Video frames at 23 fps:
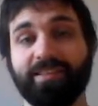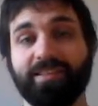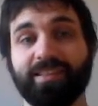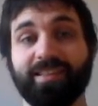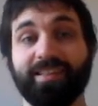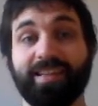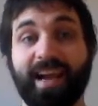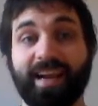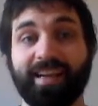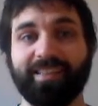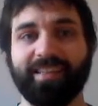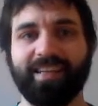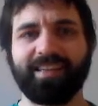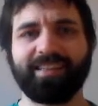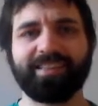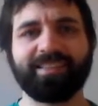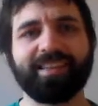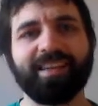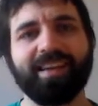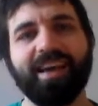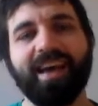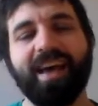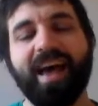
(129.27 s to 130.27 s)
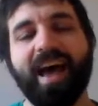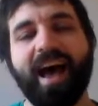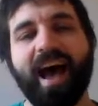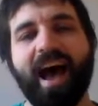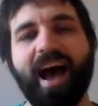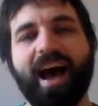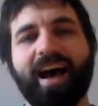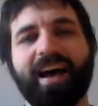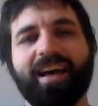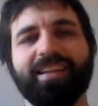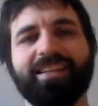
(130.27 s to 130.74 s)
Tactics,
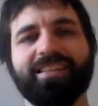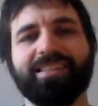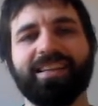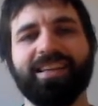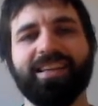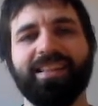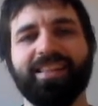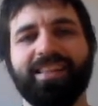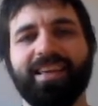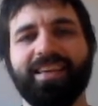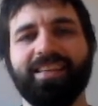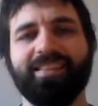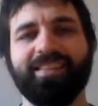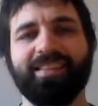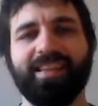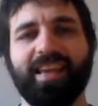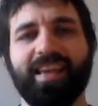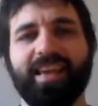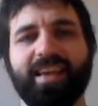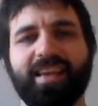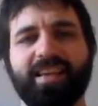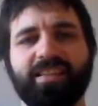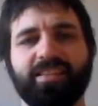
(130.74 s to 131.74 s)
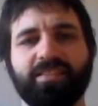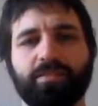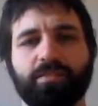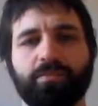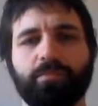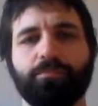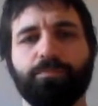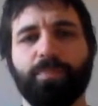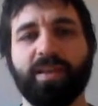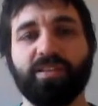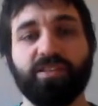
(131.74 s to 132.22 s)
and this is
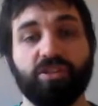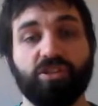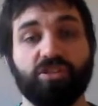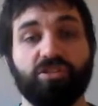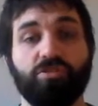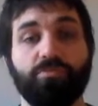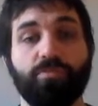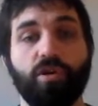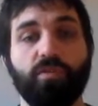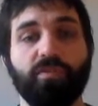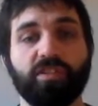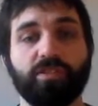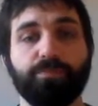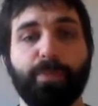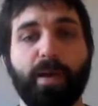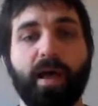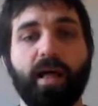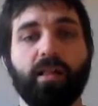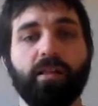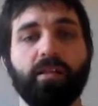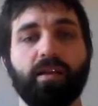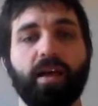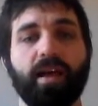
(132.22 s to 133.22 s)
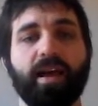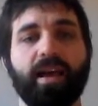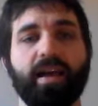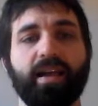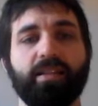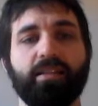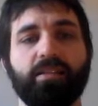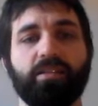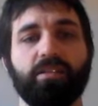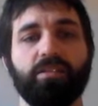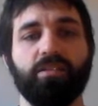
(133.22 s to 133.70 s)
basically just a removal spell,
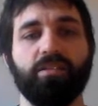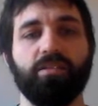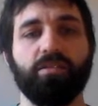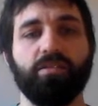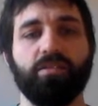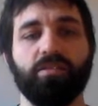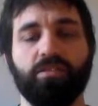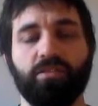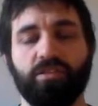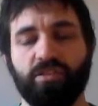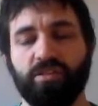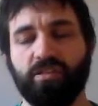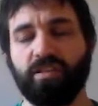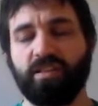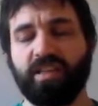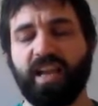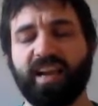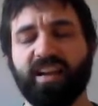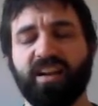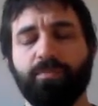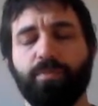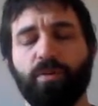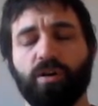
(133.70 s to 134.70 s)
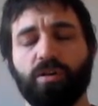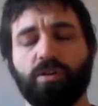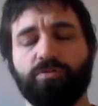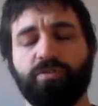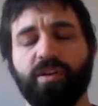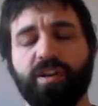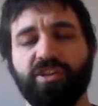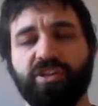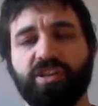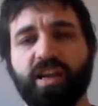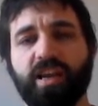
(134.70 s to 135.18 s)
attacking a blocking
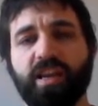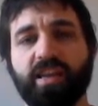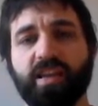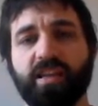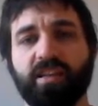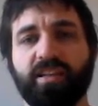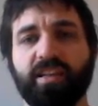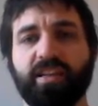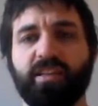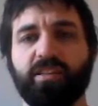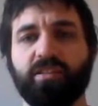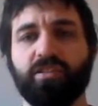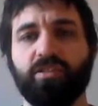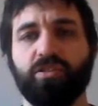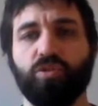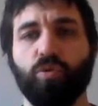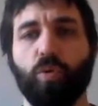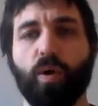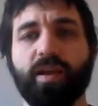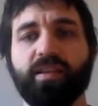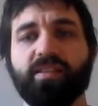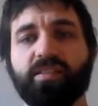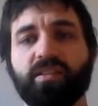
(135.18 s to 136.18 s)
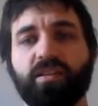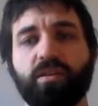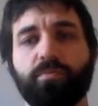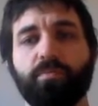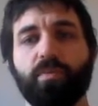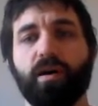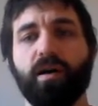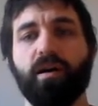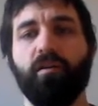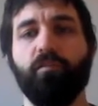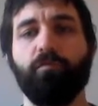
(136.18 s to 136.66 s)
creature. You can deal twice the
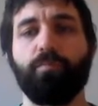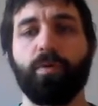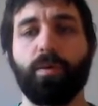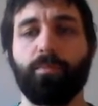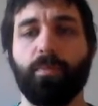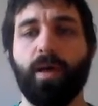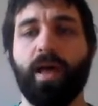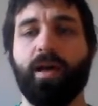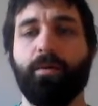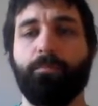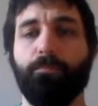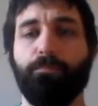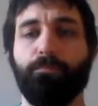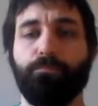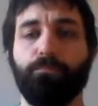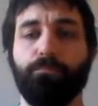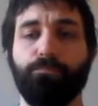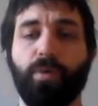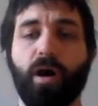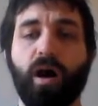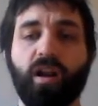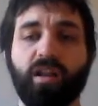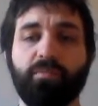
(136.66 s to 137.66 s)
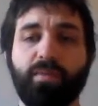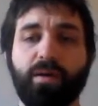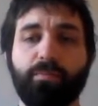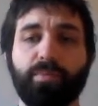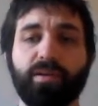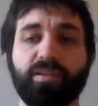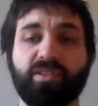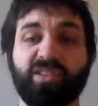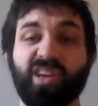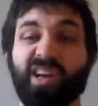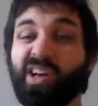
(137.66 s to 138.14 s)
number of party
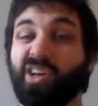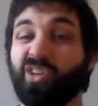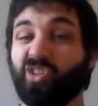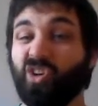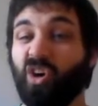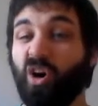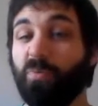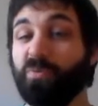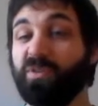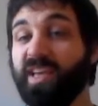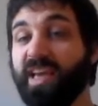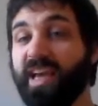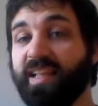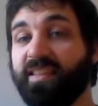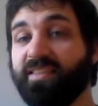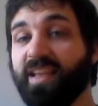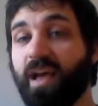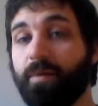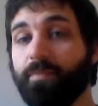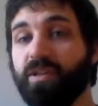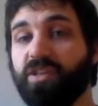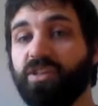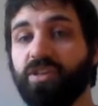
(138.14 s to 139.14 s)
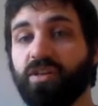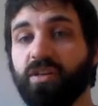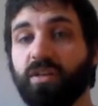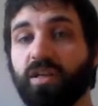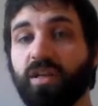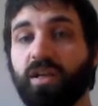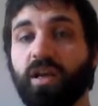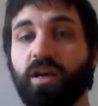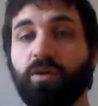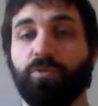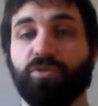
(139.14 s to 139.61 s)
members, so up to 8 damage,
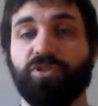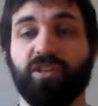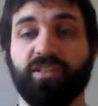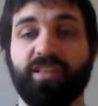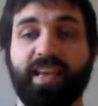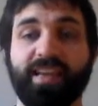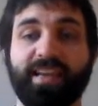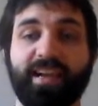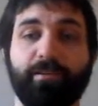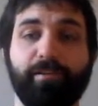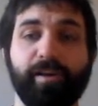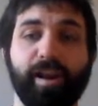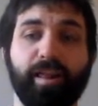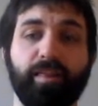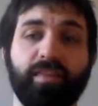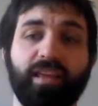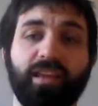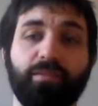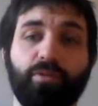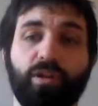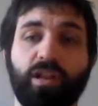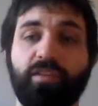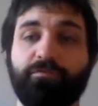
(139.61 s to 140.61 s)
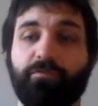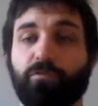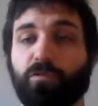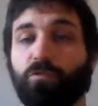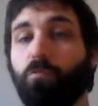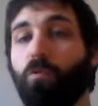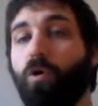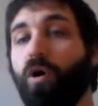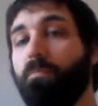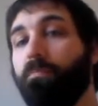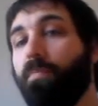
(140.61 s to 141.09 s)
which will take out anything, but even with
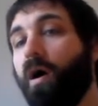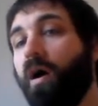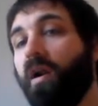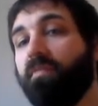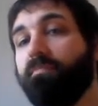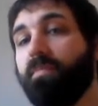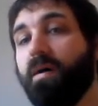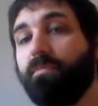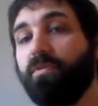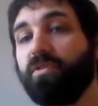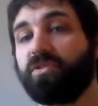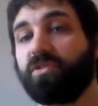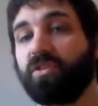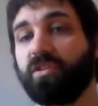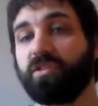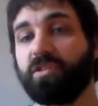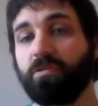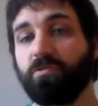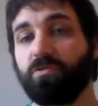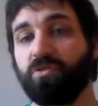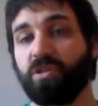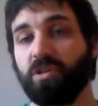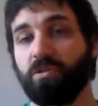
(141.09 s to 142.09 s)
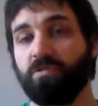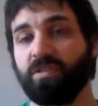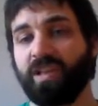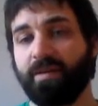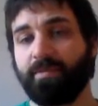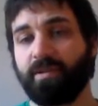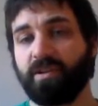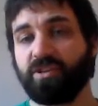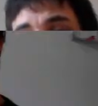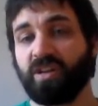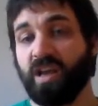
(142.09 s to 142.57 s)
1 party member it's going to do 2
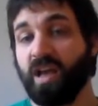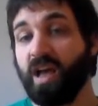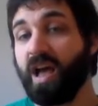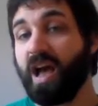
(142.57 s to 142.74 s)
damage.